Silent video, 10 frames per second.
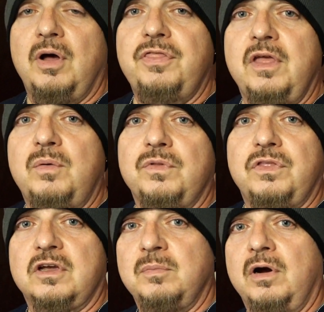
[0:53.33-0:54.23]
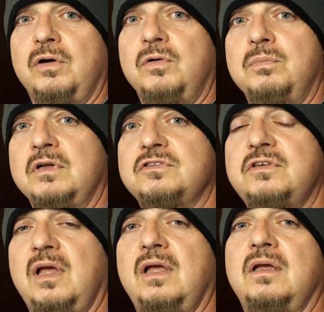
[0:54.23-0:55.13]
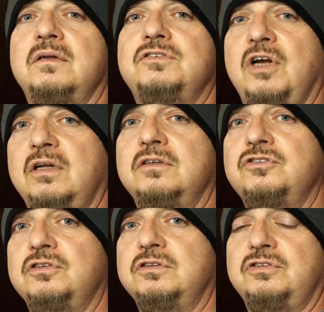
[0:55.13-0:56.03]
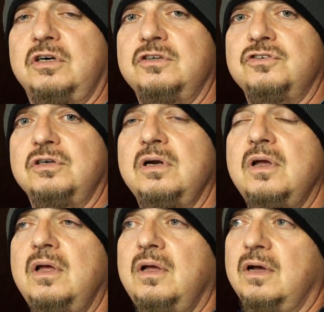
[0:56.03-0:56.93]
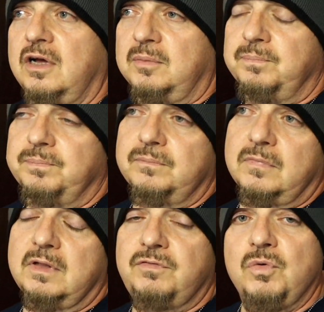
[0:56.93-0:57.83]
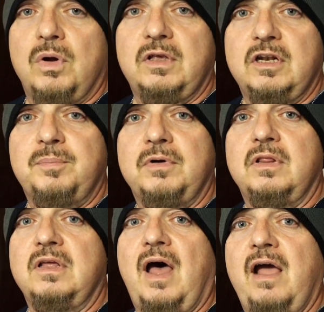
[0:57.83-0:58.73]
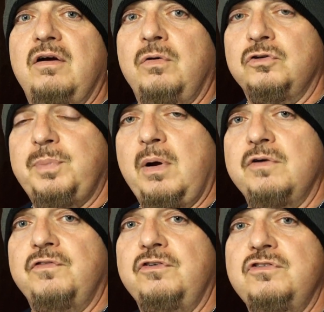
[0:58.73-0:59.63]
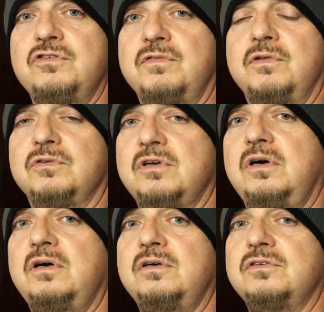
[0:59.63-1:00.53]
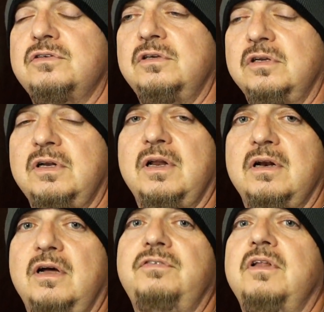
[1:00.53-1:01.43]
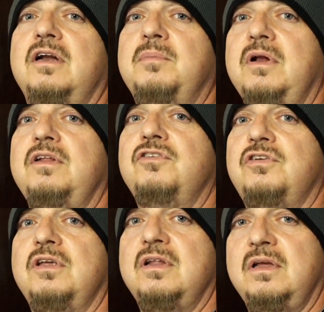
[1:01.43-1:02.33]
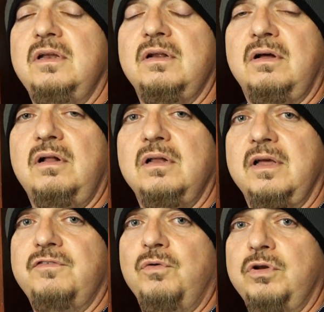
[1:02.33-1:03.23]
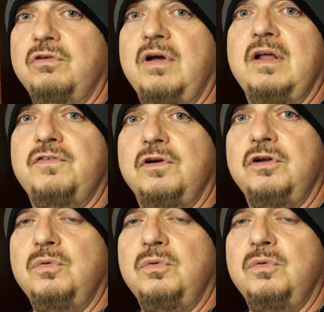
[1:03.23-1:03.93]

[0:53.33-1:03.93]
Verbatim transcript: I think with the Camaro, Mustang, Challenger, and Charger, um, if you want to get up into the higher horsepower versions of those cars, you're looking at an awful lot of money just to get in at all, like 40 grand for a new